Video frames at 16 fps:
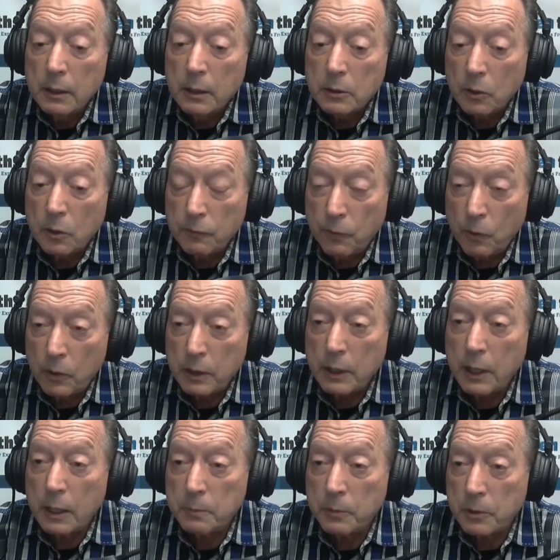So
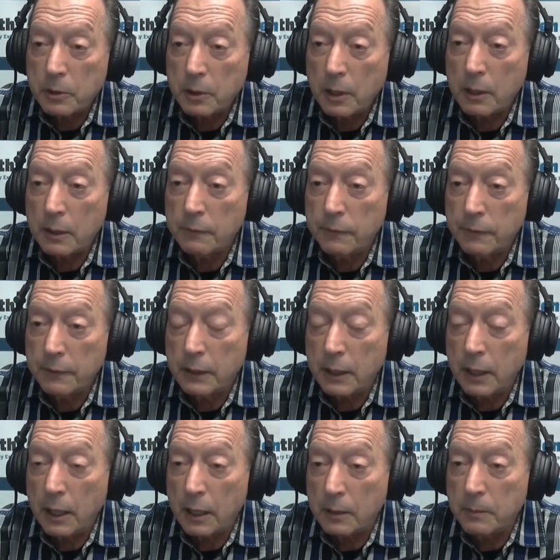48% of
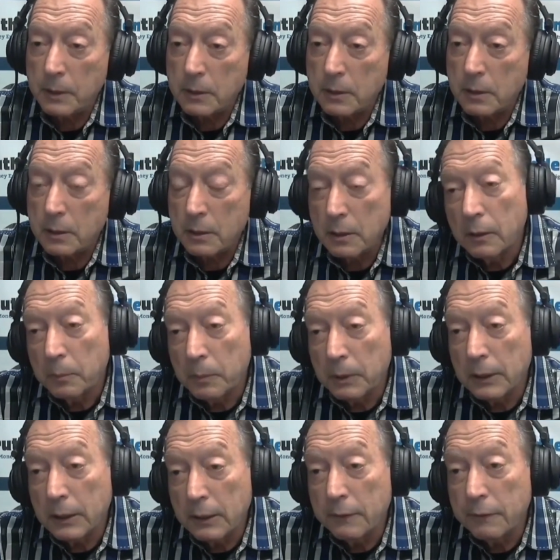economists
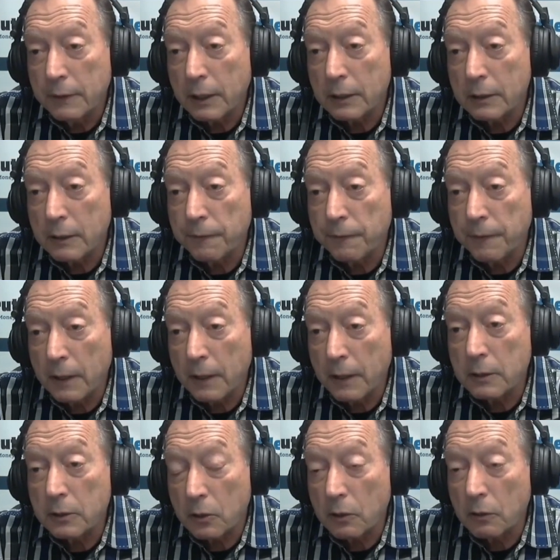believe that the Fed
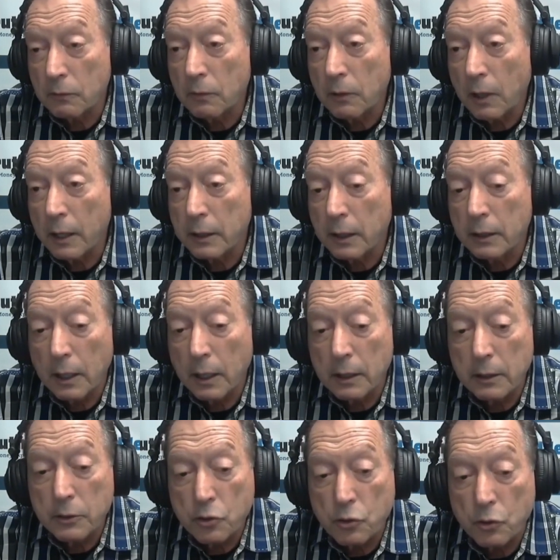is going to hike again
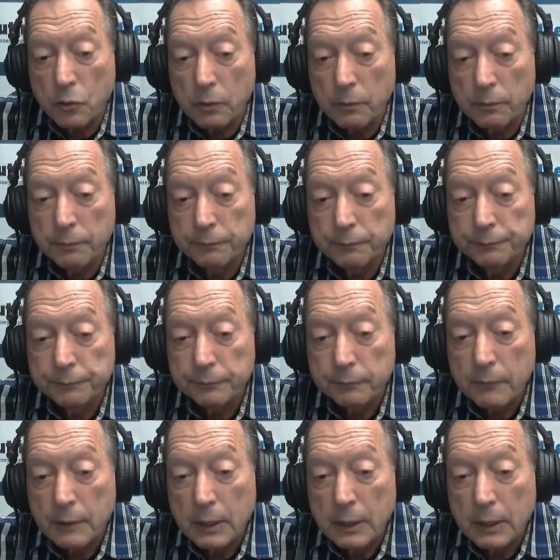in June. Right.